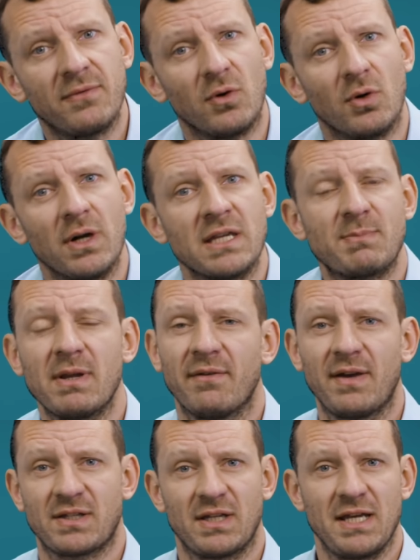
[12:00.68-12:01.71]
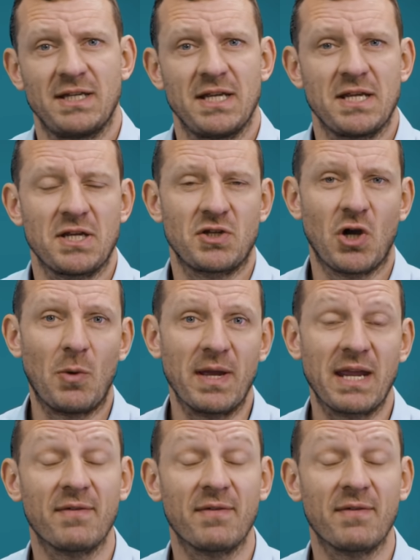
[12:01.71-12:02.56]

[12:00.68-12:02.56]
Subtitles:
for. It's been a fascinating topic.